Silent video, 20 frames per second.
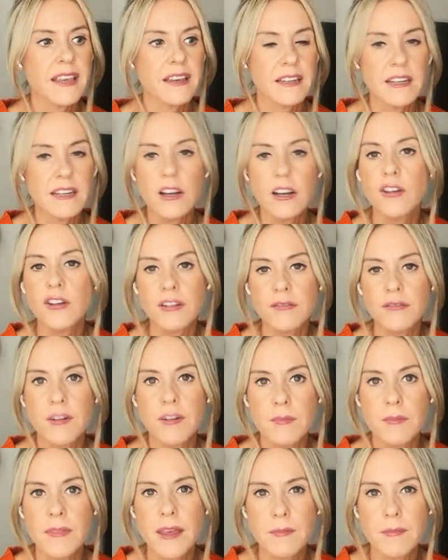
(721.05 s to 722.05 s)
and learned
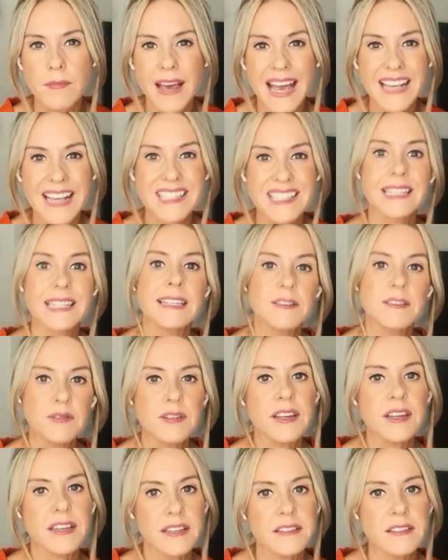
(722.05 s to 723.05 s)
from them as a little
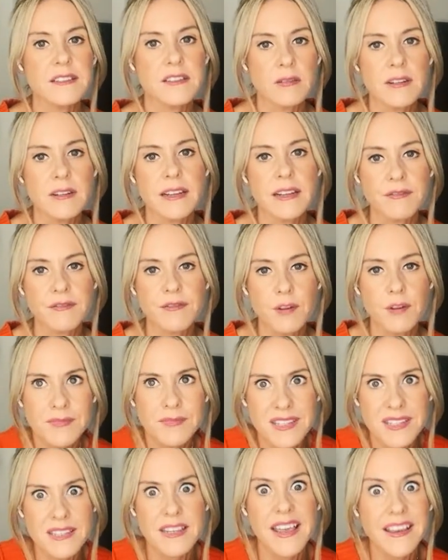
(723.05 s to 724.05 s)
kid. So like from
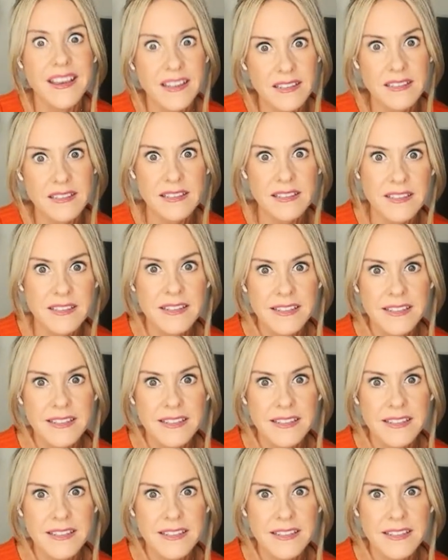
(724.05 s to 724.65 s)
6.